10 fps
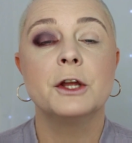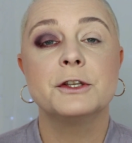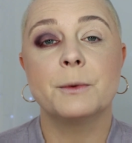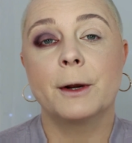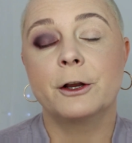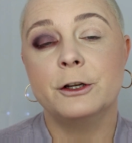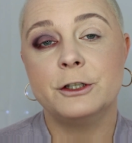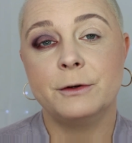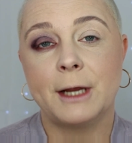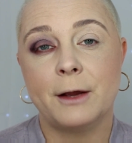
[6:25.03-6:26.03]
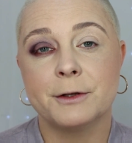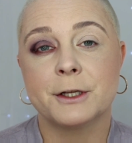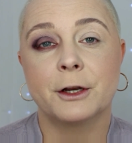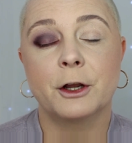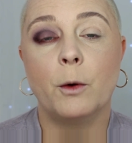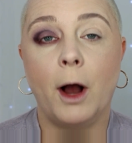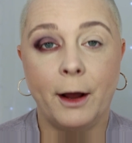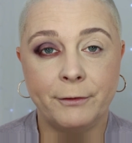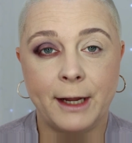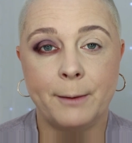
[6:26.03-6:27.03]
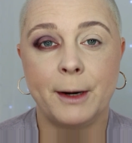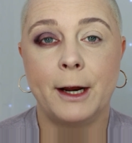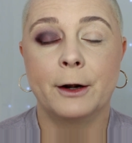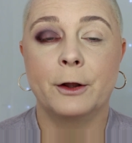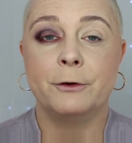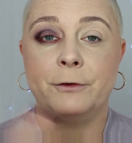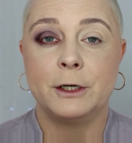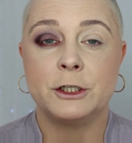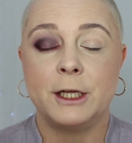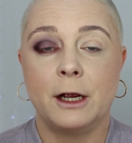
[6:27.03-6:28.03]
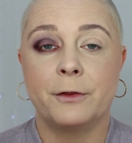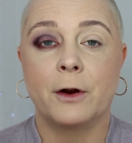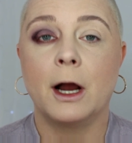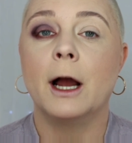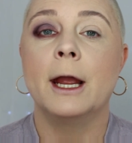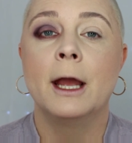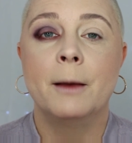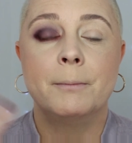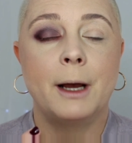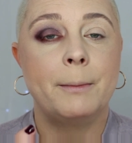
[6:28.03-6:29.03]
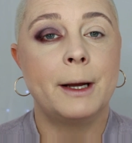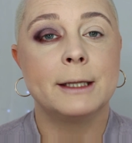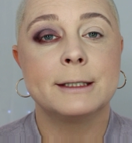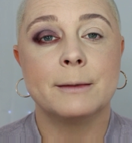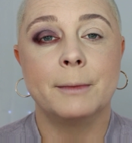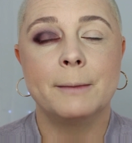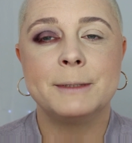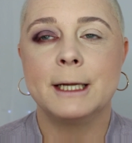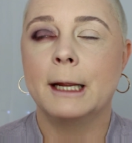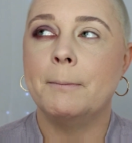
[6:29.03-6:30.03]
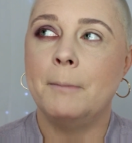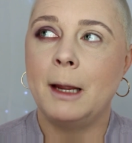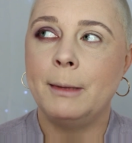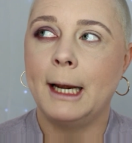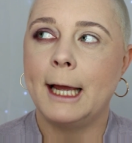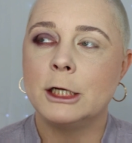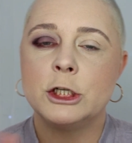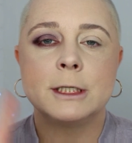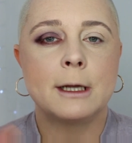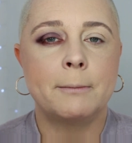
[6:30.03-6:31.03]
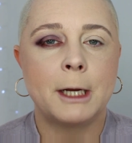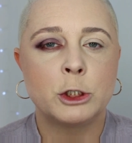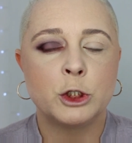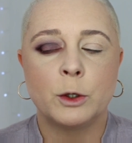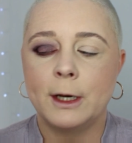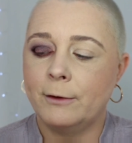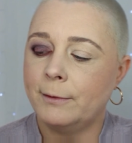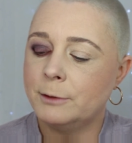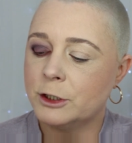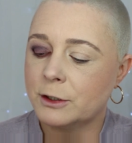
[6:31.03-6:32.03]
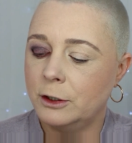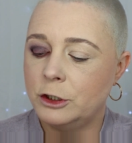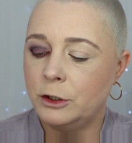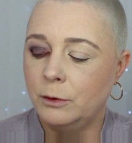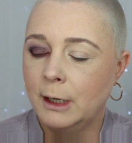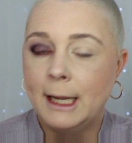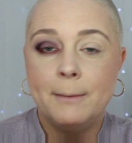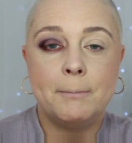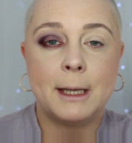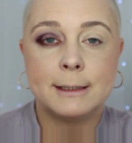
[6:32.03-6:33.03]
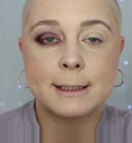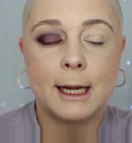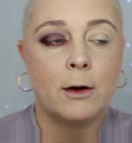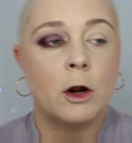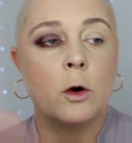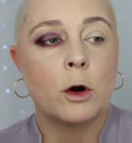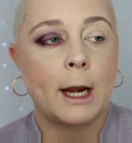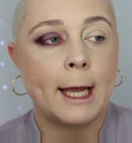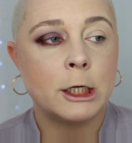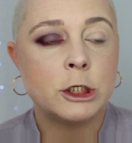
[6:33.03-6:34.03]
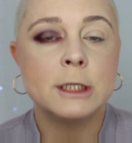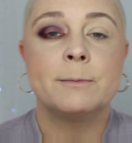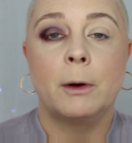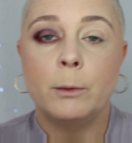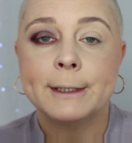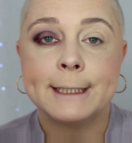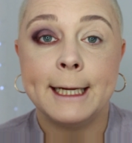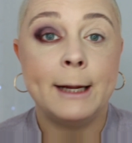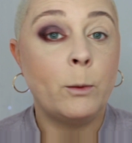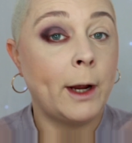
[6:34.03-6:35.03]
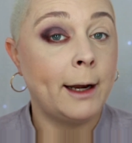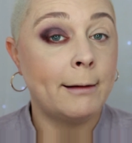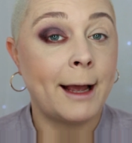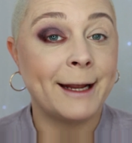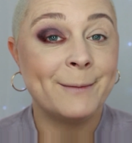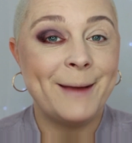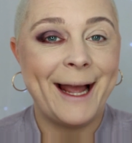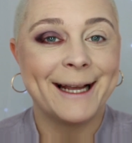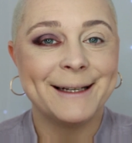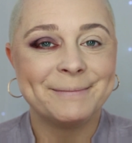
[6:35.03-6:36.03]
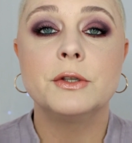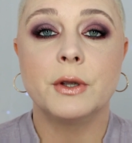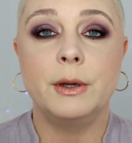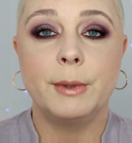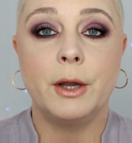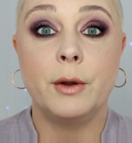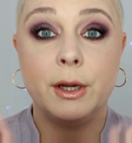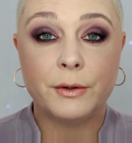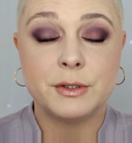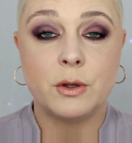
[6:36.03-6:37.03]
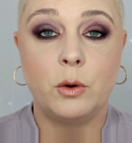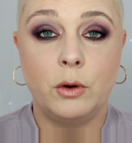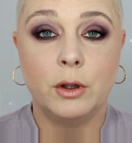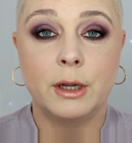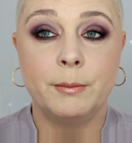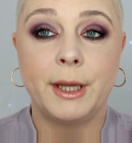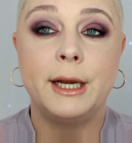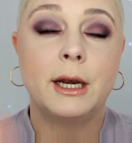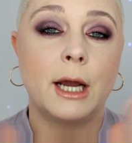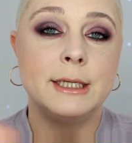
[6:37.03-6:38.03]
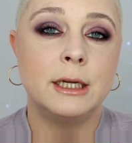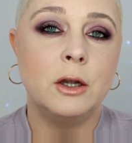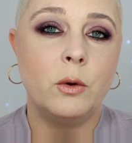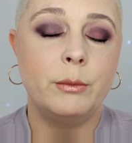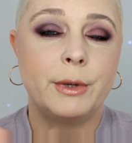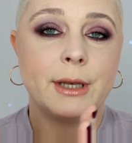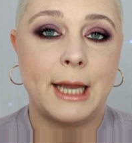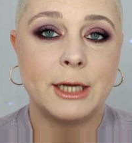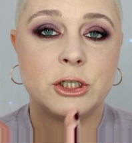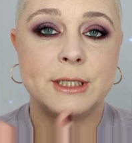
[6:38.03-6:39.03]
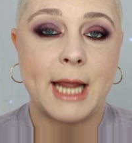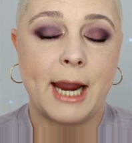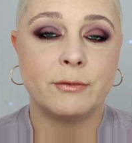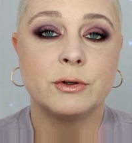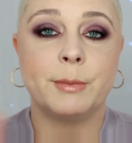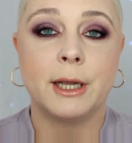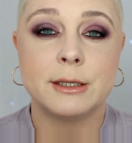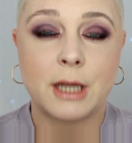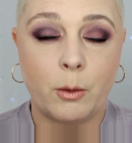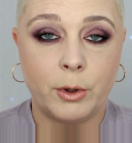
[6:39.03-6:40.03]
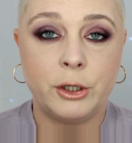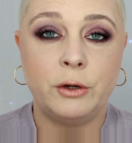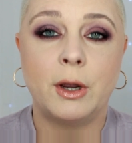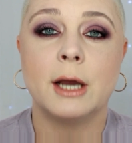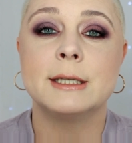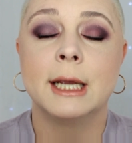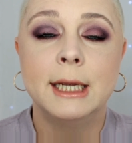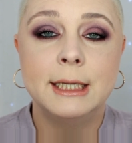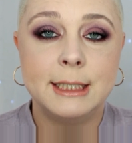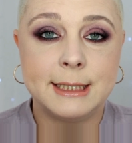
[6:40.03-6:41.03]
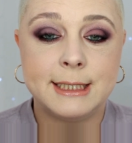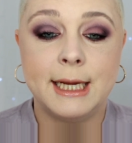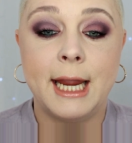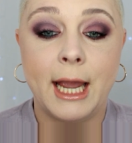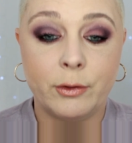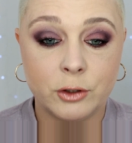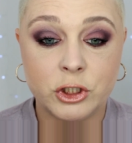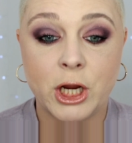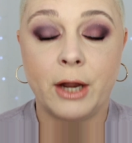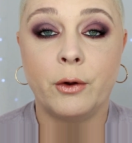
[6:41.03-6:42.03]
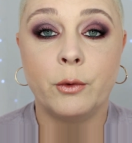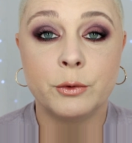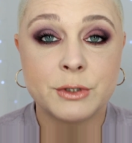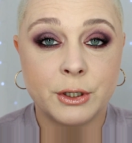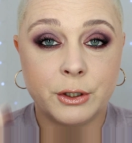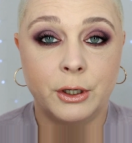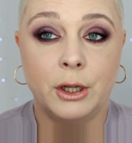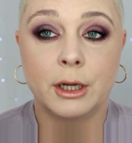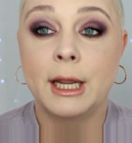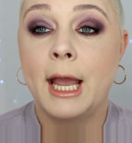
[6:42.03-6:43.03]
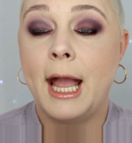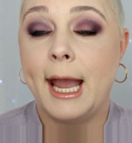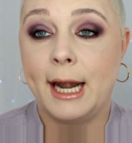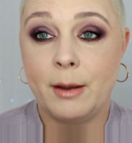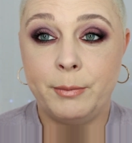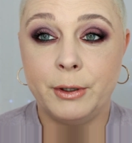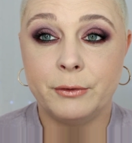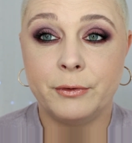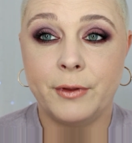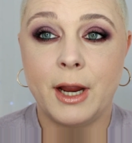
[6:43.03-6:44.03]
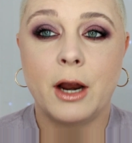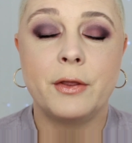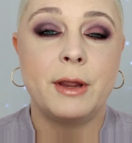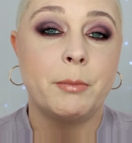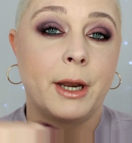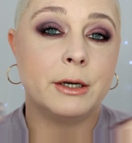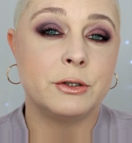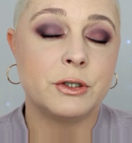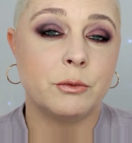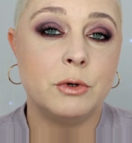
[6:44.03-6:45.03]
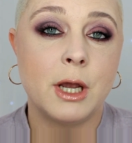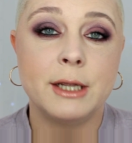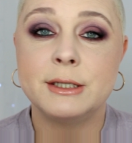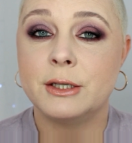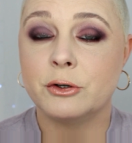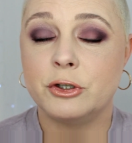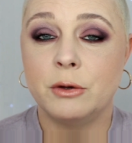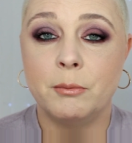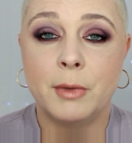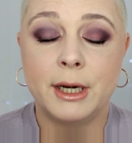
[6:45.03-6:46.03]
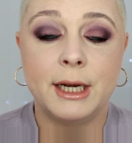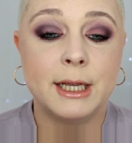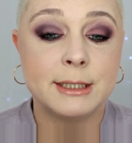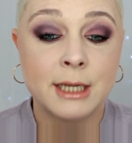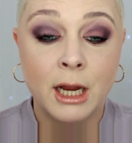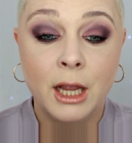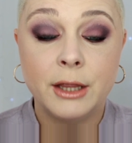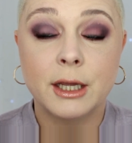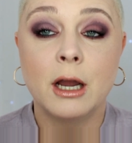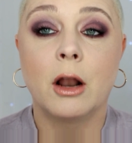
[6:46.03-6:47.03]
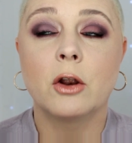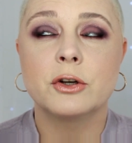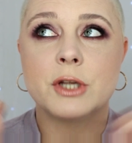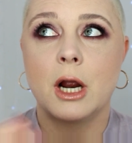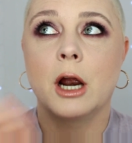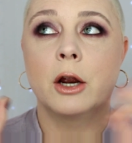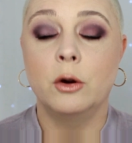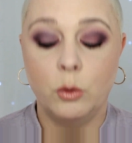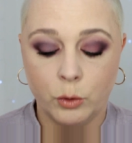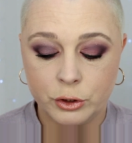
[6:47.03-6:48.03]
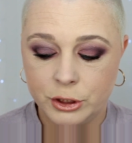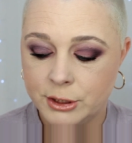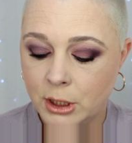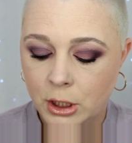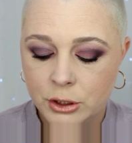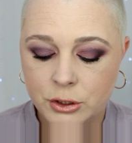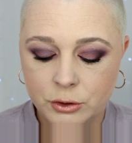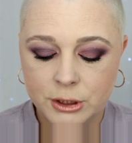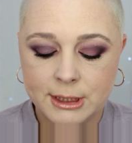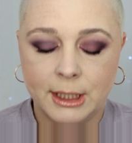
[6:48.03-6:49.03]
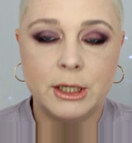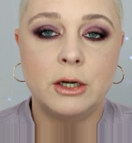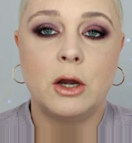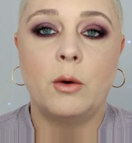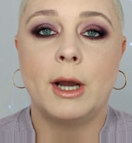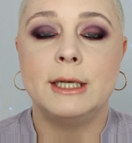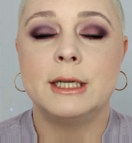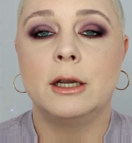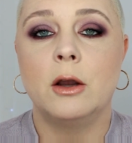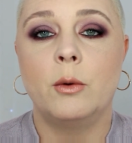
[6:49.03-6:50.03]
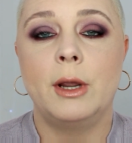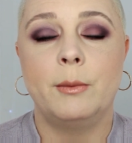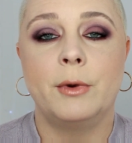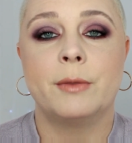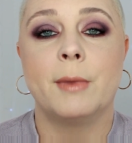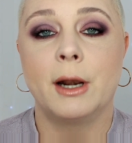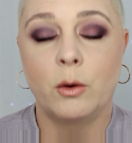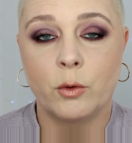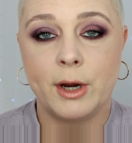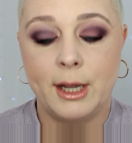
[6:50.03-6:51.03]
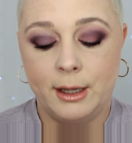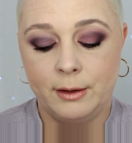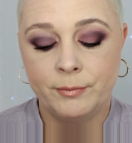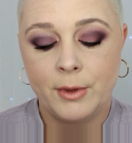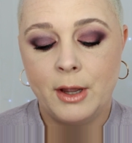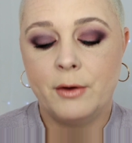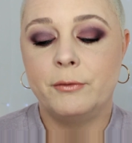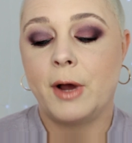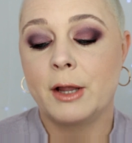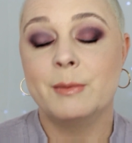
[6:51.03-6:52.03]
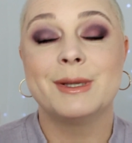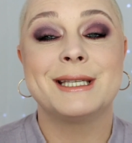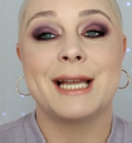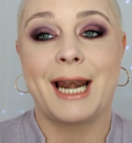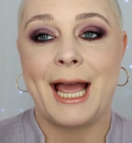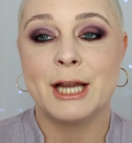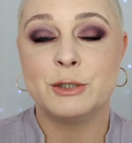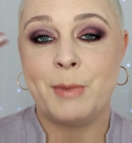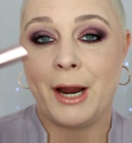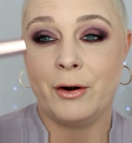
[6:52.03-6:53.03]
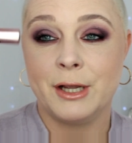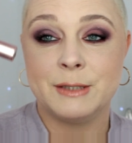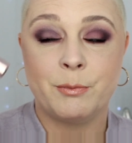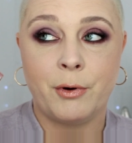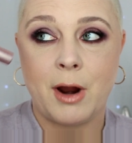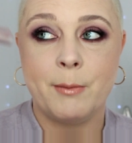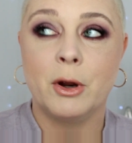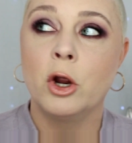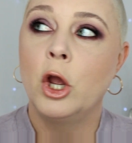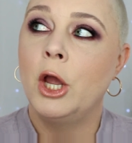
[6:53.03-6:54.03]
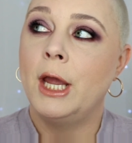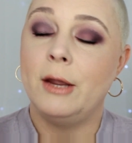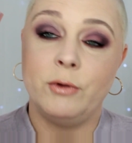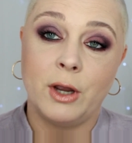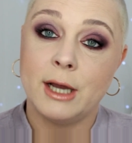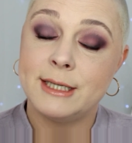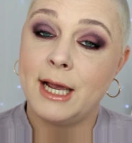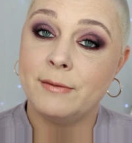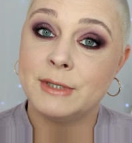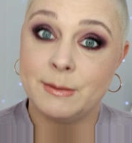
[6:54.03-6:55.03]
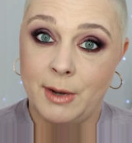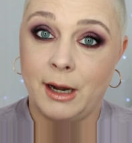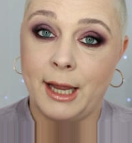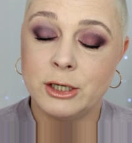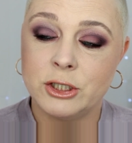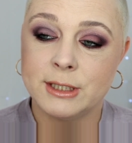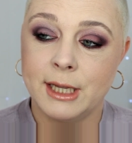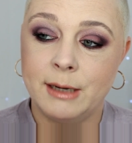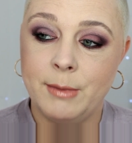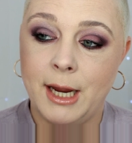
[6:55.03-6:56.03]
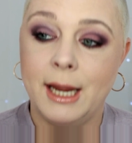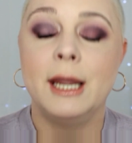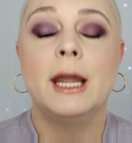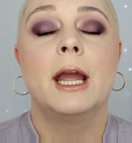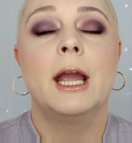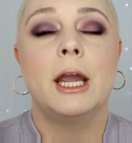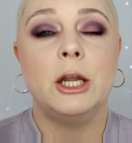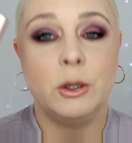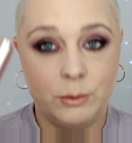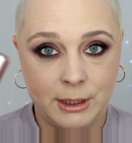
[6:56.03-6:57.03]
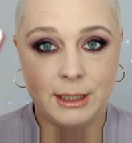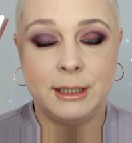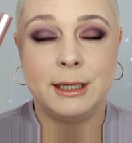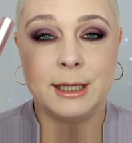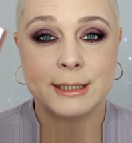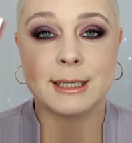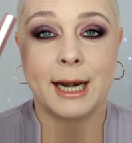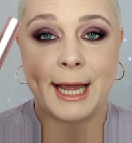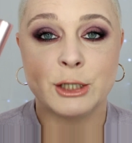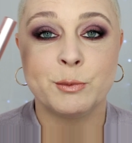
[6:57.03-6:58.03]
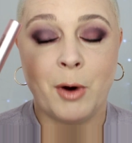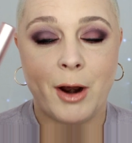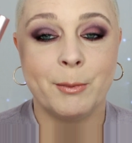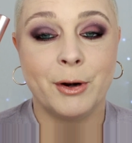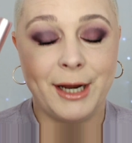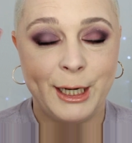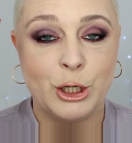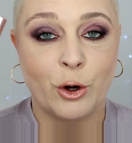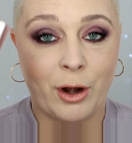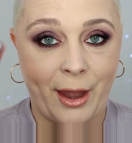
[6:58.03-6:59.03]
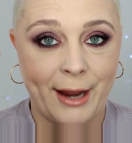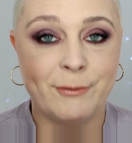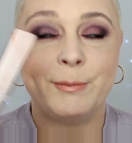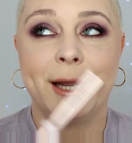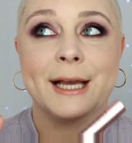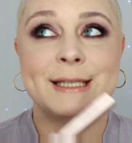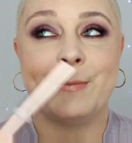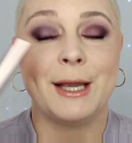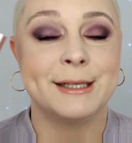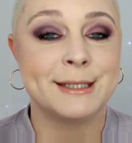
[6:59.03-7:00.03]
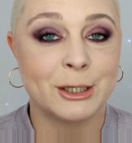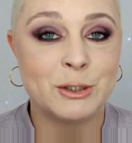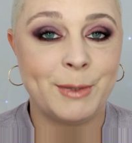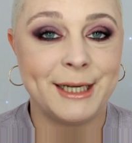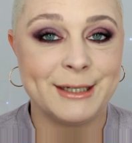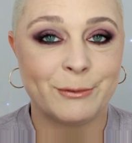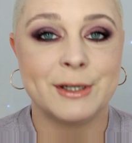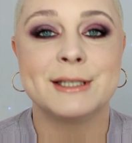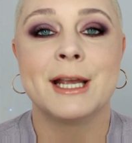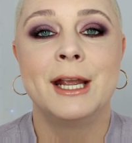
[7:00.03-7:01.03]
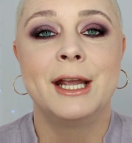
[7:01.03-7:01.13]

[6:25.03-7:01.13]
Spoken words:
So what I'm going to do now is I'm going to go off camera and I'm going to finish the other eye, pop on some lipstick, maybe lashes. I'm not sure yet if I'm just going to do mascara or lashes, but we'll see when I come back. So here we go. Here's the whole look completed. I didn't go in with lashes after because I wanted you guys to see how the shadows look and how beautiful they are. They blended so nice. There's no muddiness. The colors are gorgeous. So just to let you know, I did go in with my L'Oreal Voluminous Lash Paradise Primer. If you guys have small lashes like me, you need this lash primer in your life because it makes such a big difference.